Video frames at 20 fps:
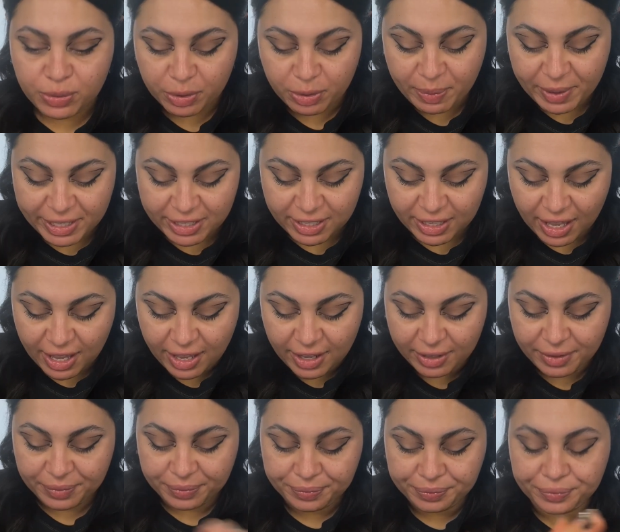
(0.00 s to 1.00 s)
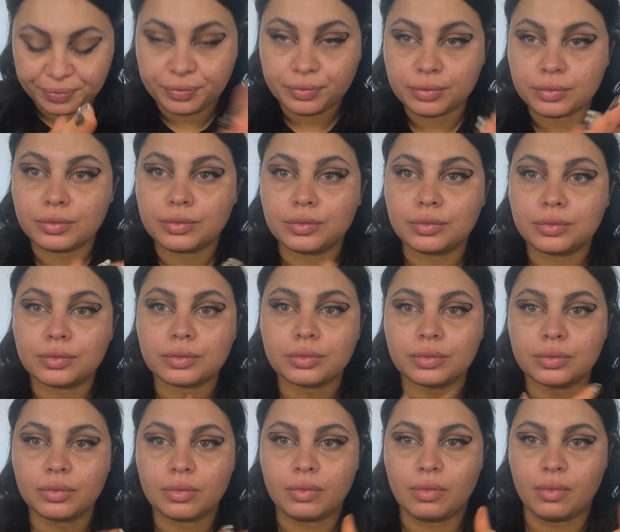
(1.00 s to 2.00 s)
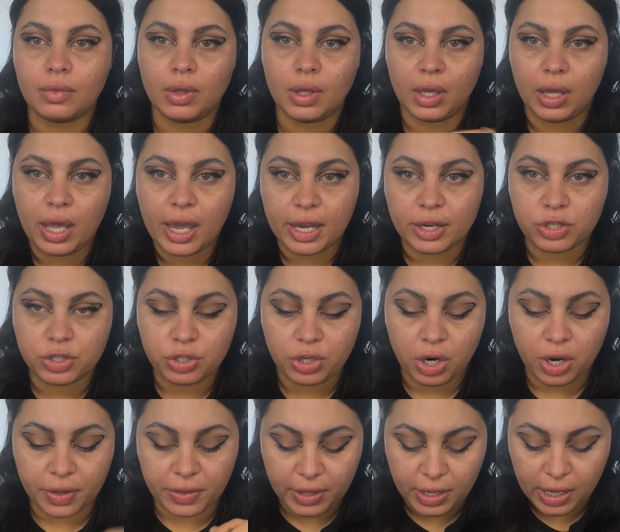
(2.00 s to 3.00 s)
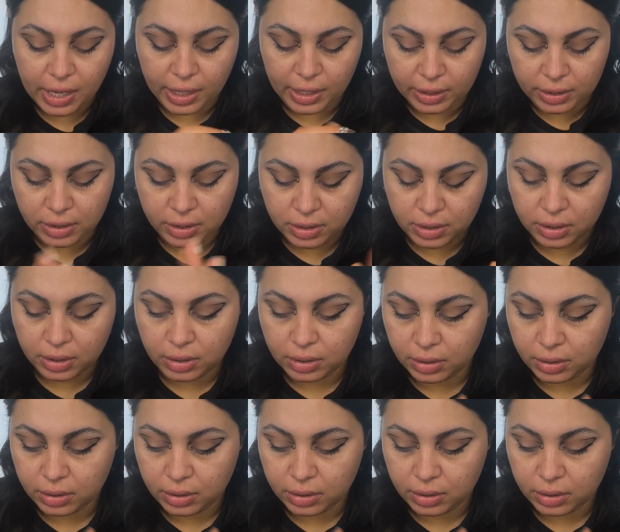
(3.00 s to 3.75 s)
with my skin. Extra on the hands.